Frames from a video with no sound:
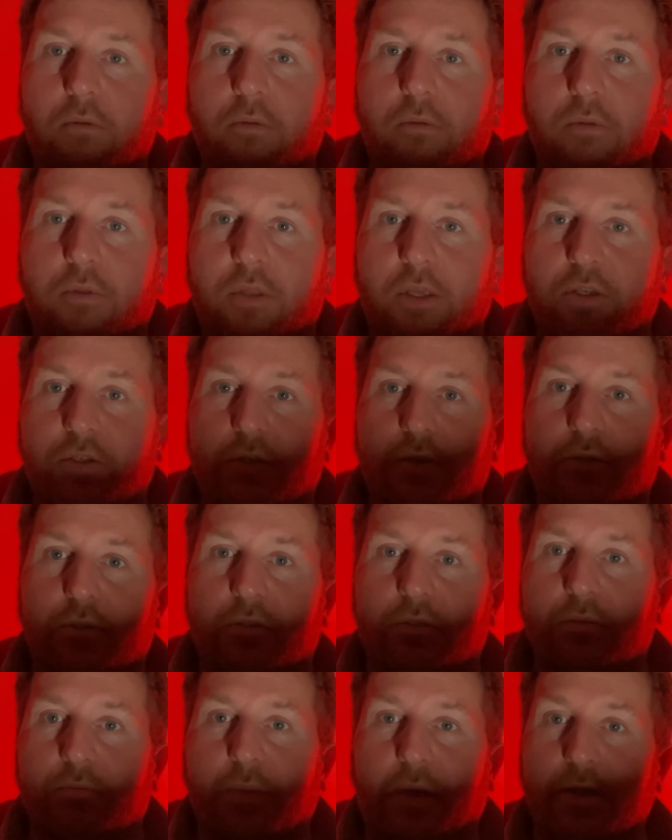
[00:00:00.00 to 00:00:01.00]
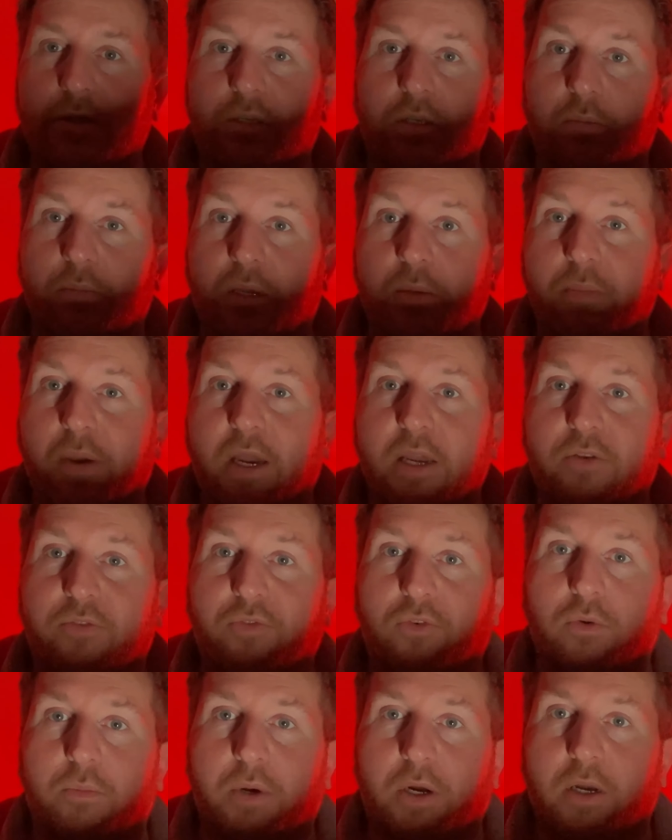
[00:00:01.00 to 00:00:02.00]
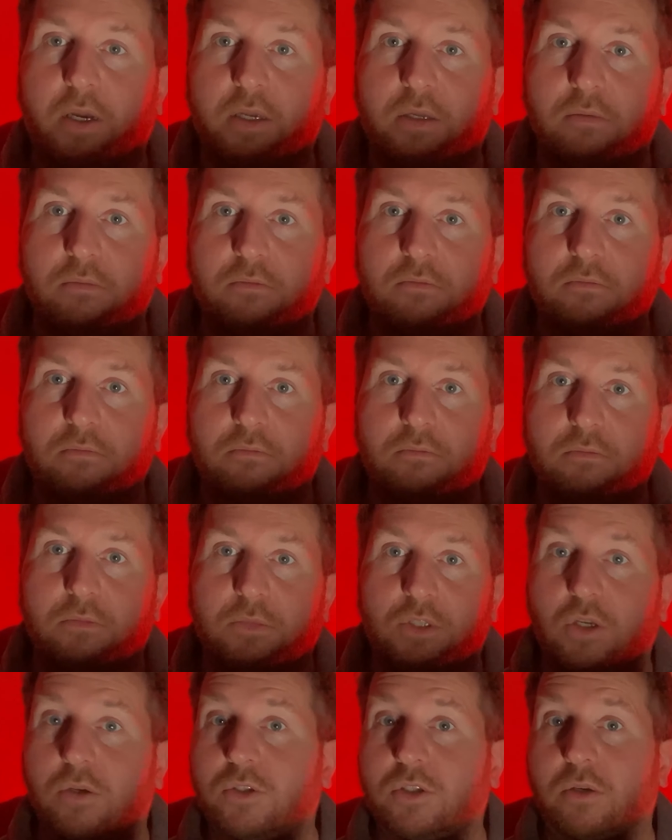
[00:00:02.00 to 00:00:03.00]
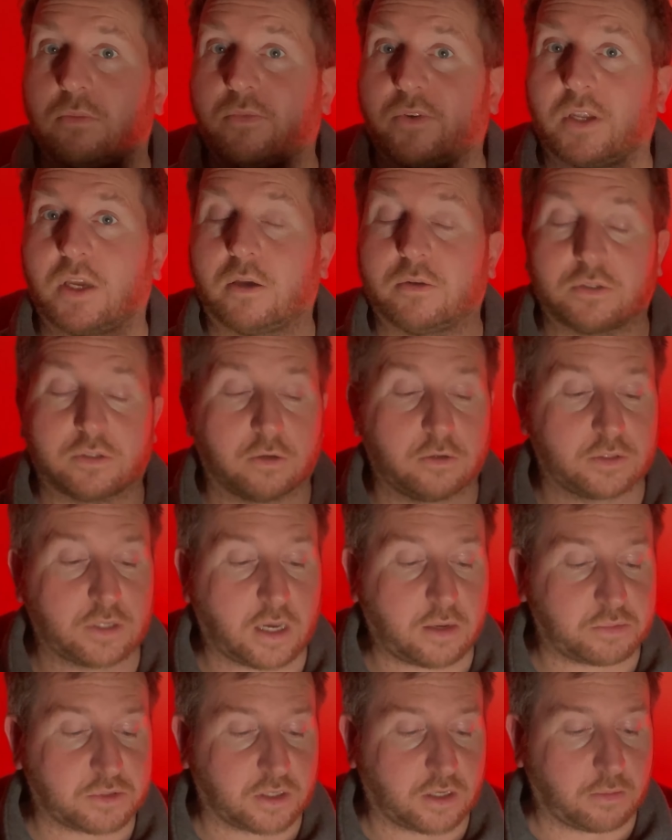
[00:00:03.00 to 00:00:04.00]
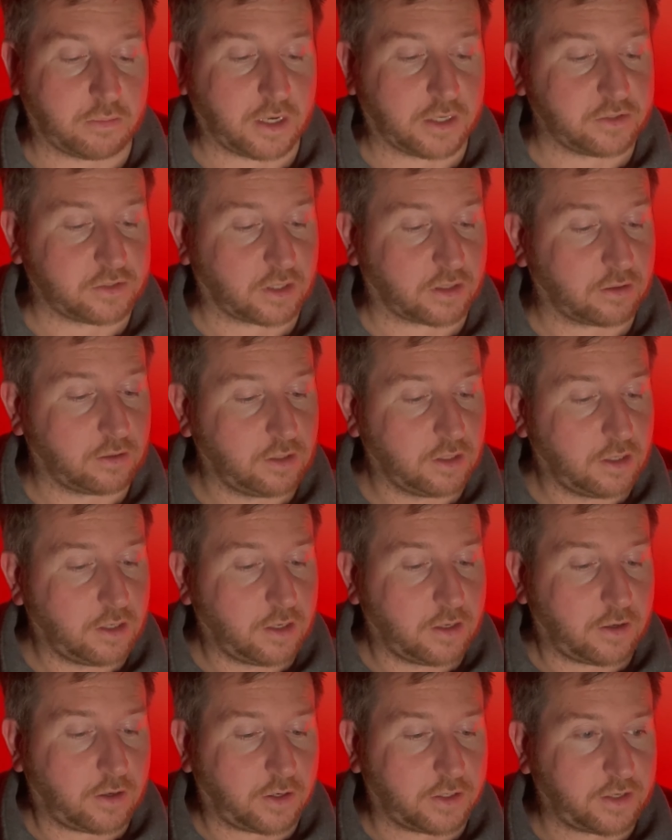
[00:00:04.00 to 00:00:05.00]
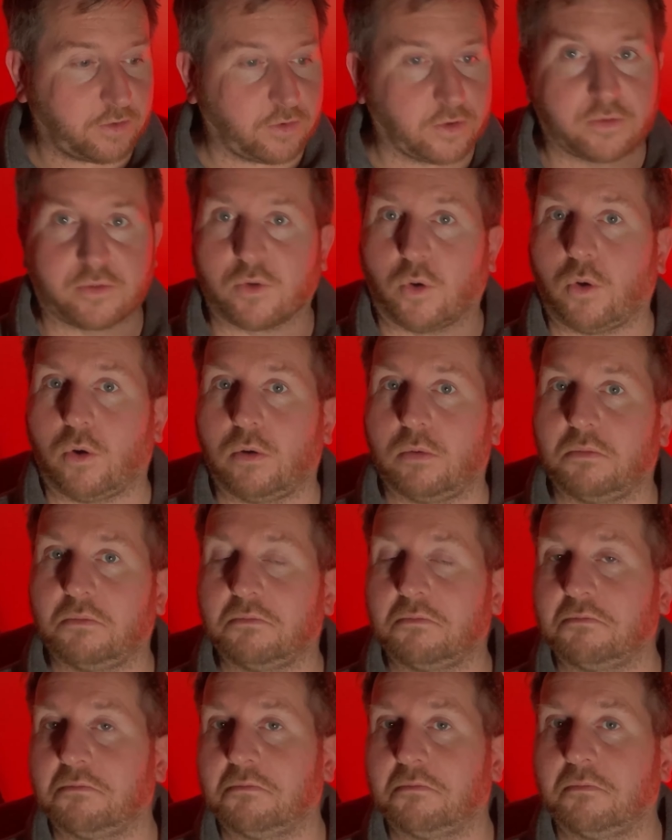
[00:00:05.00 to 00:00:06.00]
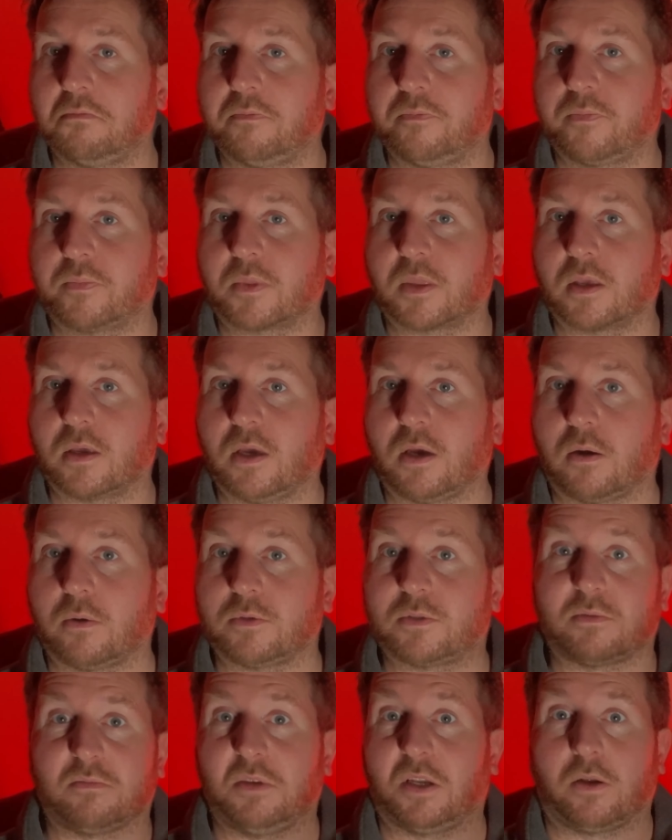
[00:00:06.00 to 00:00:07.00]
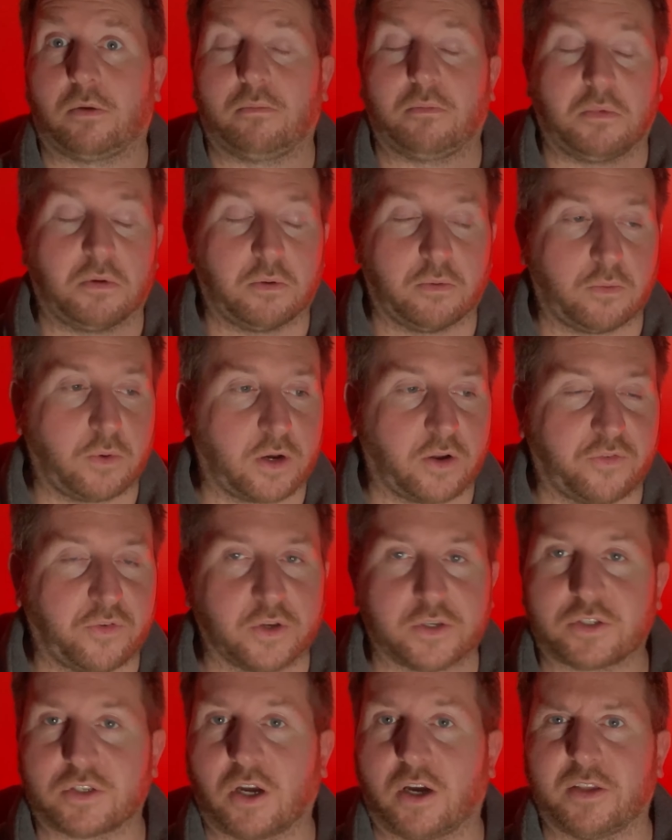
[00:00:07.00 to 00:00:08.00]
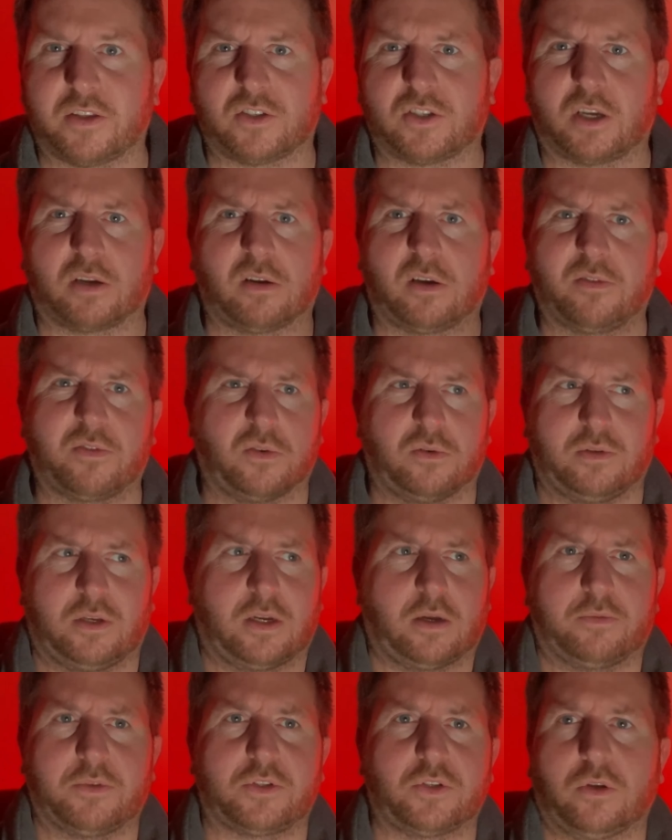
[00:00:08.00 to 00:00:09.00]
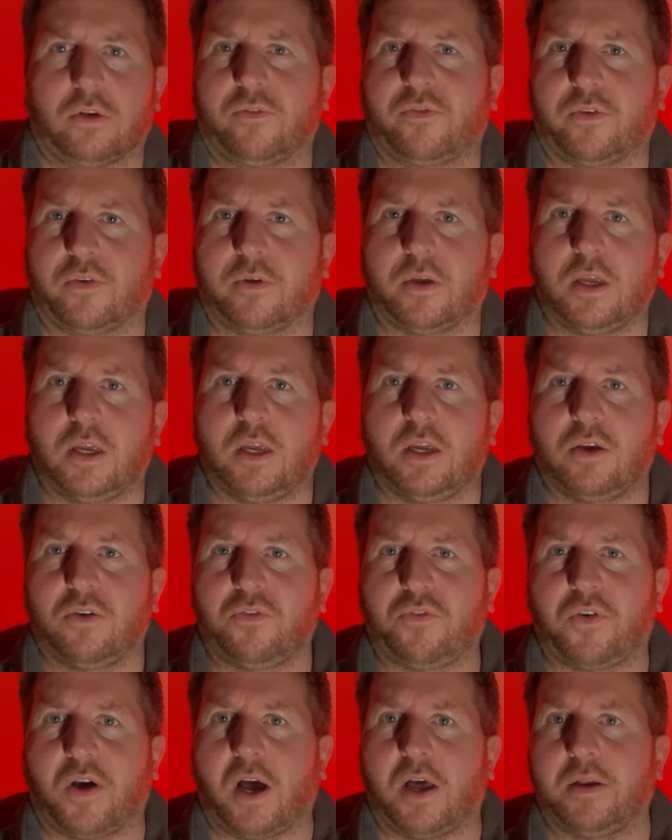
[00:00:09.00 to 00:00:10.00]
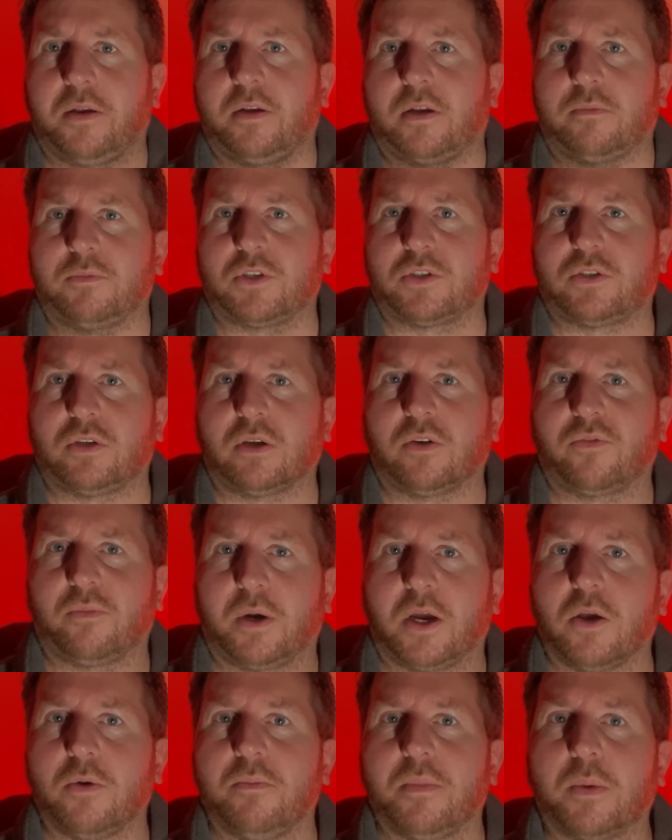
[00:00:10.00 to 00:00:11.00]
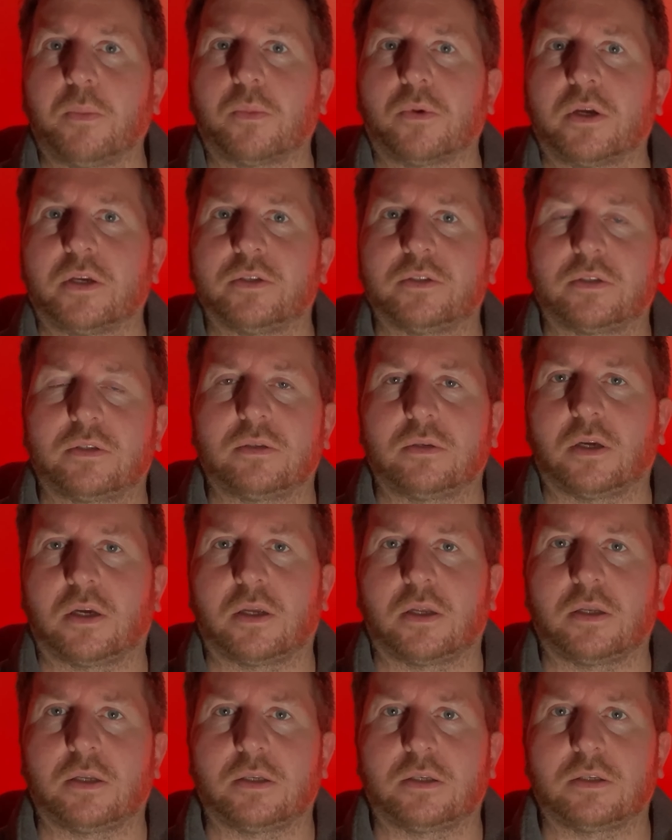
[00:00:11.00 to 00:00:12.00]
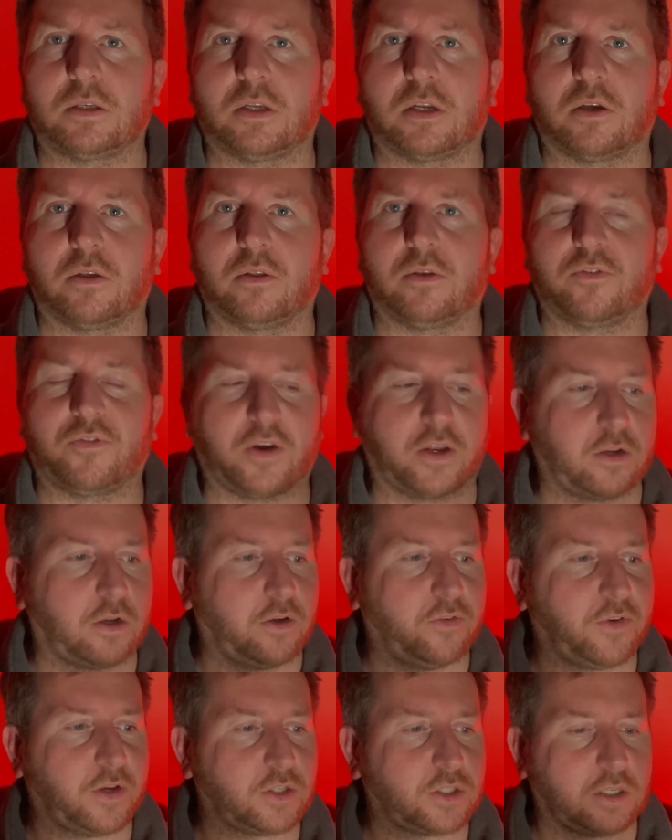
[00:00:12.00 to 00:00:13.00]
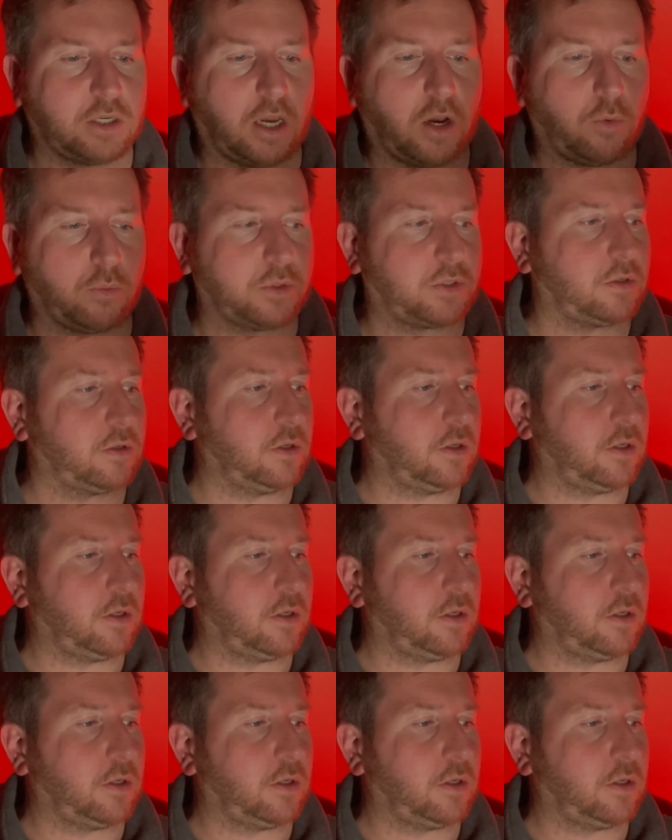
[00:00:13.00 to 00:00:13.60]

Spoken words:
This is basically being paid for by YouTube videos, so it's absolutely amazing. I never thought, I was, when I first started the channel, I thought, I'm just doing it for fun, I'm just doing it for my own memories, and the fact that I've actually helped